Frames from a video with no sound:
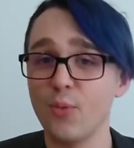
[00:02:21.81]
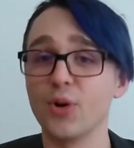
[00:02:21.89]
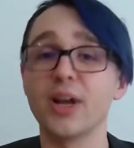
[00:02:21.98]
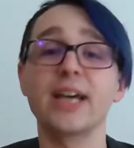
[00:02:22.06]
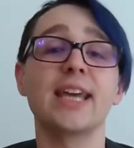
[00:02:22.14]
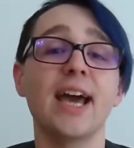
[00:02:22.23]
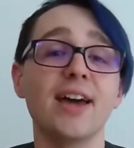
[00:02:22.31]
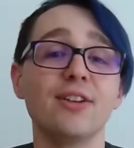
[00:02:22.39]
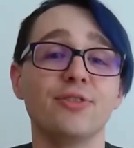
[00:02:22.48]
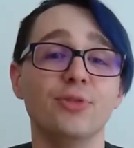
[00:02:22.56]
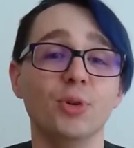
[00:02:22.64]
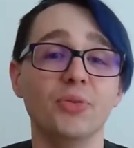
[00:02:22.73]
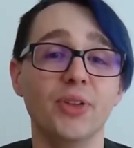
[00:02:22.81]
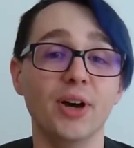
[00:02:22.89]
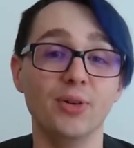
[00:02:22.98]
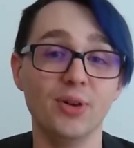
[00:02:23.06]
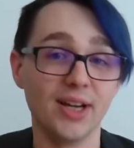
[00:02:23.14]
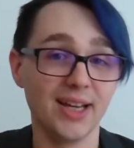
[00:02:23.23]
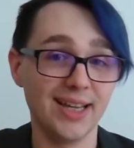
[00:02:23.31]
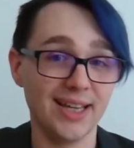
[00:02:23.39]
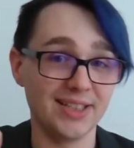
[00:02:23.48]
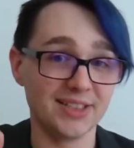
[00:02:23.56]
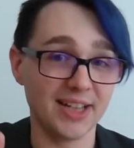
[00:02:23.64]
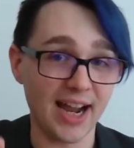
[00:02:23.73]
What I can afford, though,
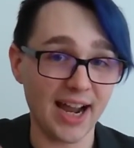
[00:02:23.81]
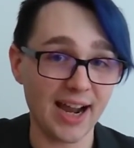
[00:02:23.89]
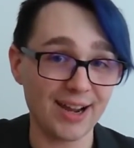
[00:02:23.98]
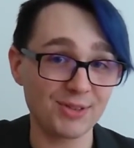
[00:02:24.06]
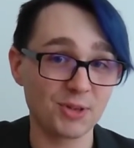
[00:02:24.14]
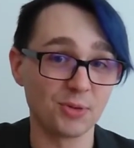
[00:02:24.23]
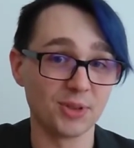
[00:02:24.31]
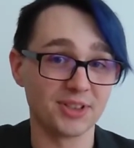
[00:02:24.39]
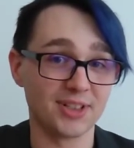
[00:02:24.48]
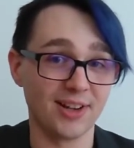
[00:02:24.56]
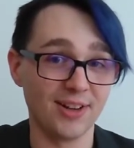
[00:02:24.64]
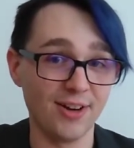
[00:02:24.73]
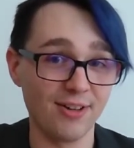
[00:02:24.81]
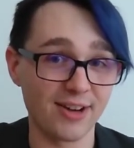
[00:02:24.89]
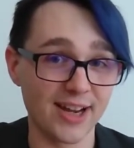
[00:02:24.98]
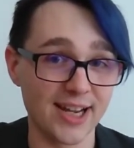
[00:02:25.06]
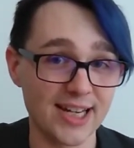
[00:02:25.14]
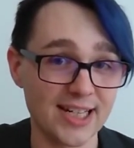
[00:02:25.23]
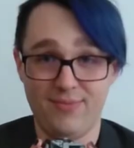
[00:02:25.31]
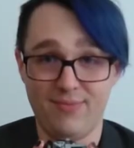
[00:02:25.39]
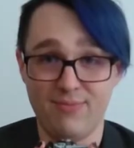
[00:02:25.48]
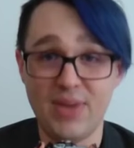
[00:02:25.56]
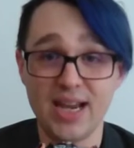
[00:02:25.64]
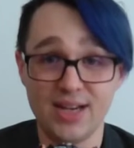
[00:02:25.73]
is an actual DeLorean
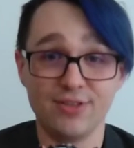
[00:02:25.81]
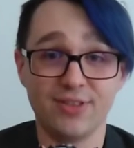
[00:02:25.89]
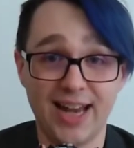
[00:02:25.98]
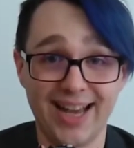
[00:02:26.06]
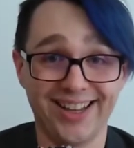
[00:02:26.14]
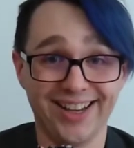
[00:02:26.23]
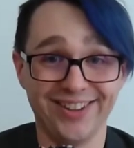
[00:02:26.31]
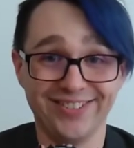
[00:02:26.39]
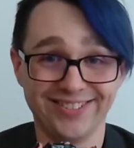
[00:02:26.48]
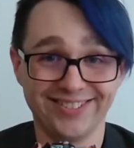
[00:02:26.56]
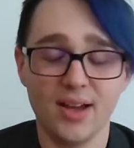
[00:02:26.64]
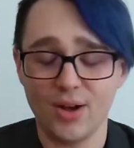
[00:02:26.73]
made of Lego.